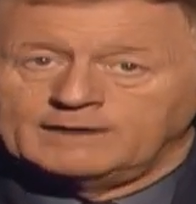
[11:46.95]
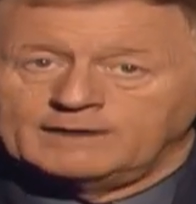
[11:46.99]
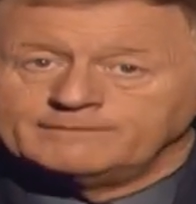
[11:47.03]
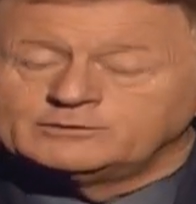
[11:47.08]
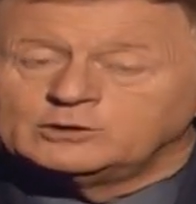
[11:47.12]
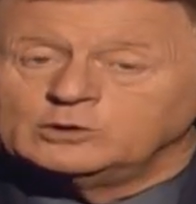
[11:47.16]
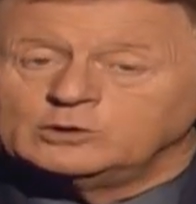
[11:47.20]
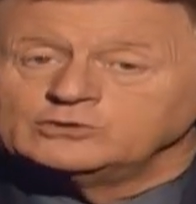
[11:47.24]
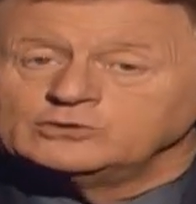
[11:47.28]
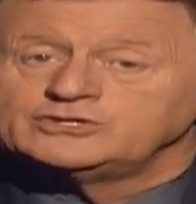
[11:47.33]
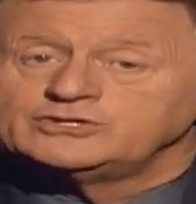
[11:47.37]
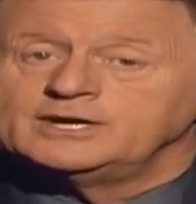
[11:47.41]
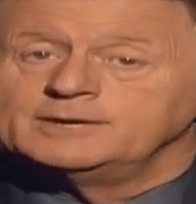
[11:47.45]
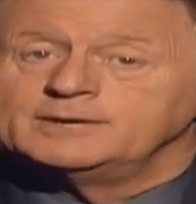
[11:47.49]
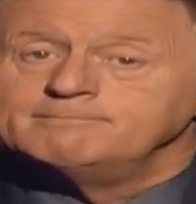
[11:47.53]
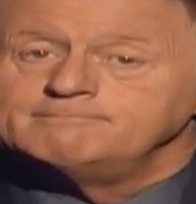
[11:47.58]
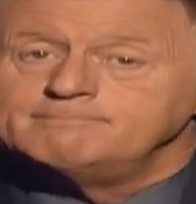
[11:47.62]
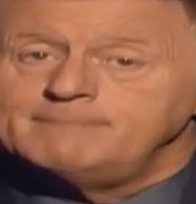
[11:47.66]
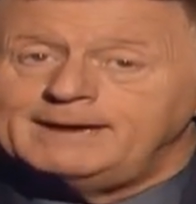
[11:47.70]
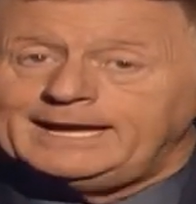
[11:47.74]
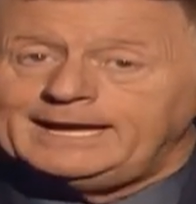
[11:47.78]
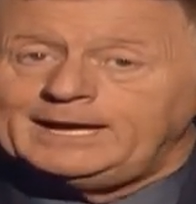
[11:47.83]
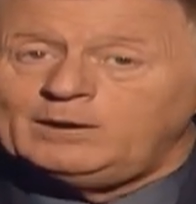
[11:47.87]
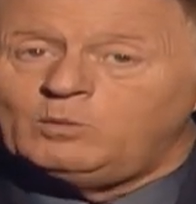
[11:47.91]
of course, you
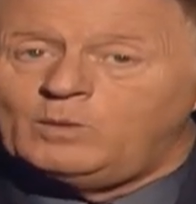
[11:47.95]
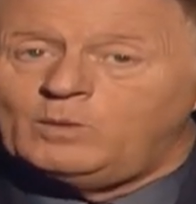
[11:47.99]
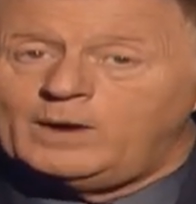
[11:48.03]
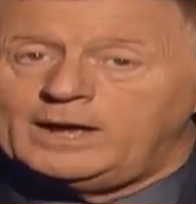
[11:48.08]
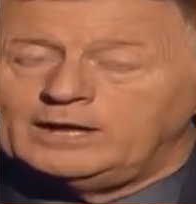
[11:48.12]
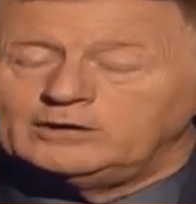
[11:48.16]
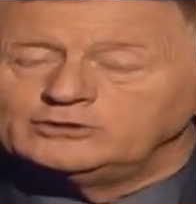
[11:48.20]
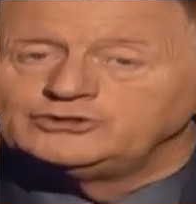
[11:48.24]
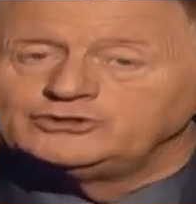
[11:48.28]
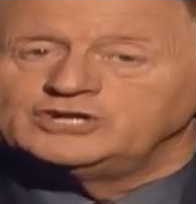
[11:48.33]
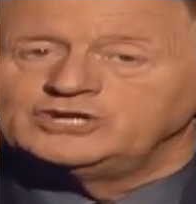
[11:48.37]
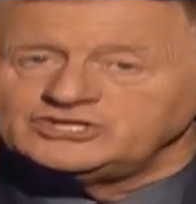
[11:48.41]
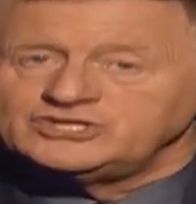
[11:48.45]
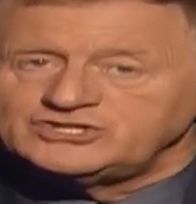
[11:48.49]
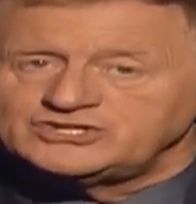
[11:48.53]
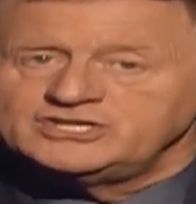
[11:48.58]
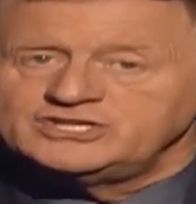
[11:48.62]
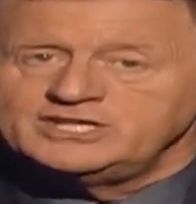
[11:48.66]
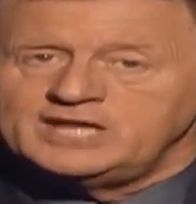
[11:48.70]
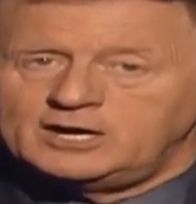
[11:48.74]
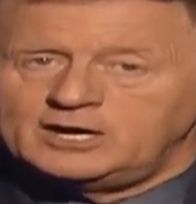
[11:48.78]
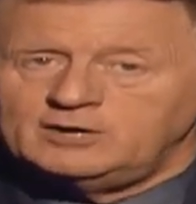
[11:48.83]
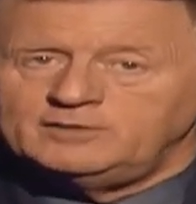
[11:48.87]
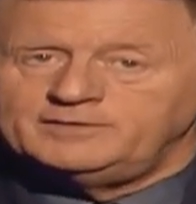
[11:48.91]
may well
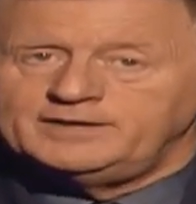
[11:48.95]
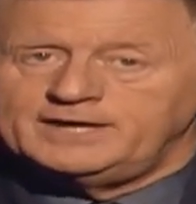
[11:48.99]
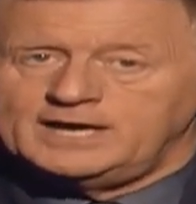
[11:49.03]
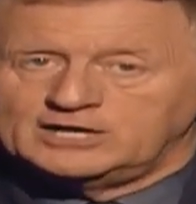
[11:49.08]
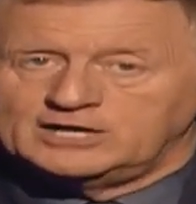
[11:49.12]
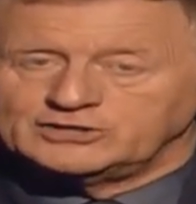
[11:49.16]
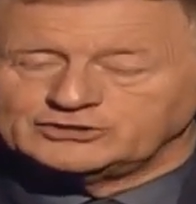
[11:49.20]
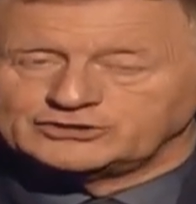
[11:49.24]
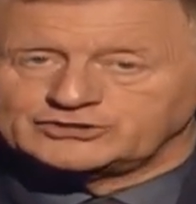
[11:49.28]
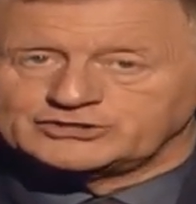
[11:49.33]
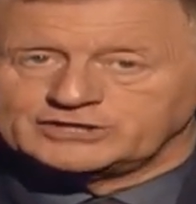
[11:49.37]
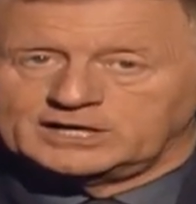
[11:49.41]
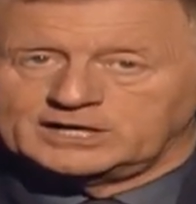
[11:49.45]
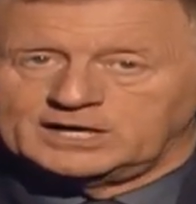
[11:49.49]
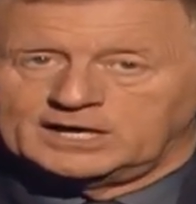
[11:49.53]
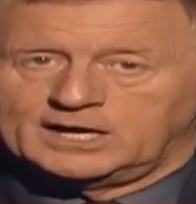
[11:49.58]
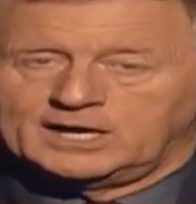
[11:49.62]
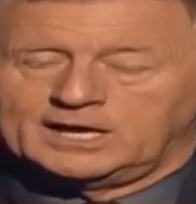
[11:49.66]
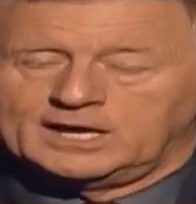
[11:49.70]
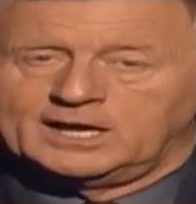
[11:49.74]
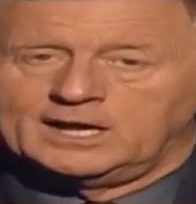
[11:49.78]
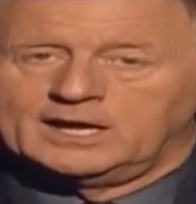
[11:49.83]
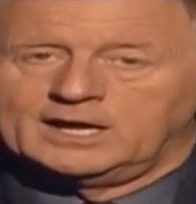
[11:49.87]
just know the answer.